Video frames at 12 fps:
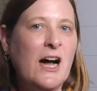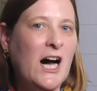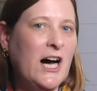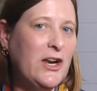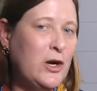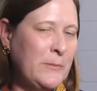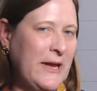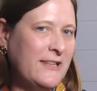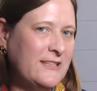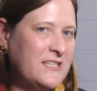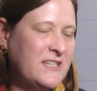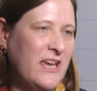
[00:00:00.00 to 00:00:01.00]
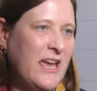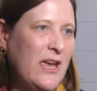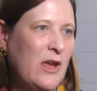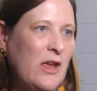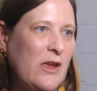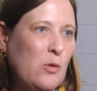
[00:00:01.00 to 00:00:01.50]
On our panel
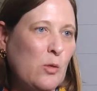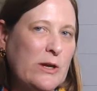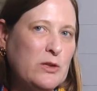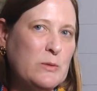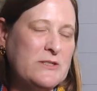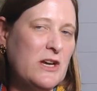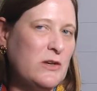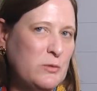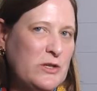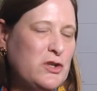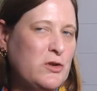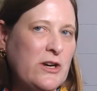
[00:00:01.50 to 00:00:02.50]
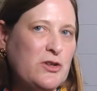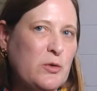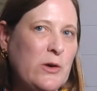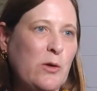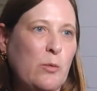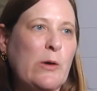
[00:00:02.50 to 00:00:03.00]
today, which was on
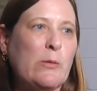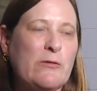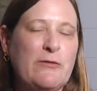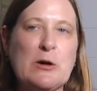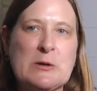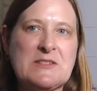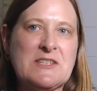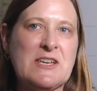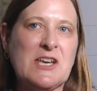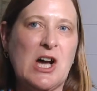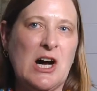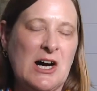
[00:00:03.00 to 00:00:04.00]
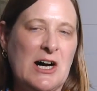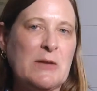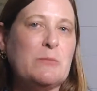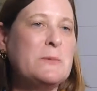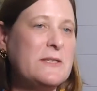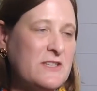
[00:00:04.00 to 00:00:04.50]
restructuring, we were focusing
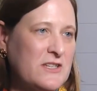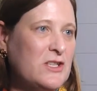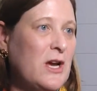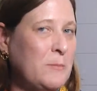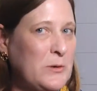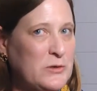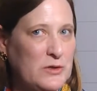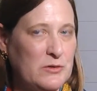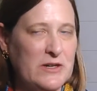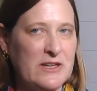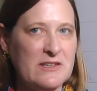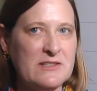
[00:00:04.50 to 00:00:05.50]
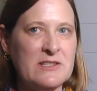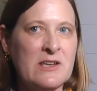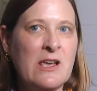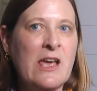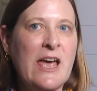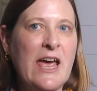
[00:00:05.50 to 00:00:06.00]
on business opportunities
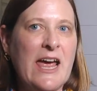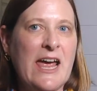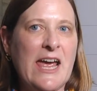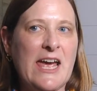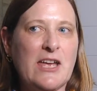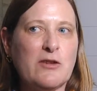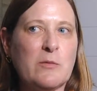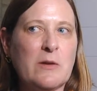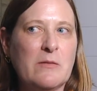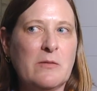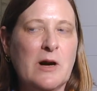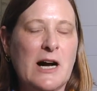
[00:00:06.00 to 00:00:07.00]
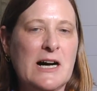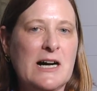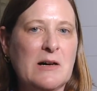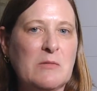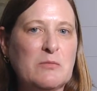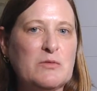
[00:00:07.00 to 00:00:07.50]
and
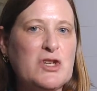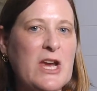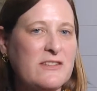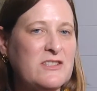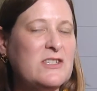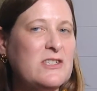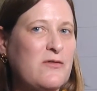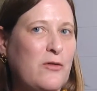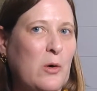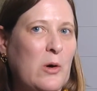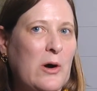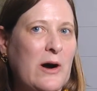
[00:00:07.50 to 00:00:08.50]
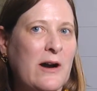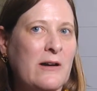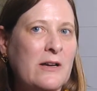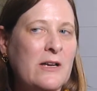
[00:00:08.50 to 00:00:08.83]
chances for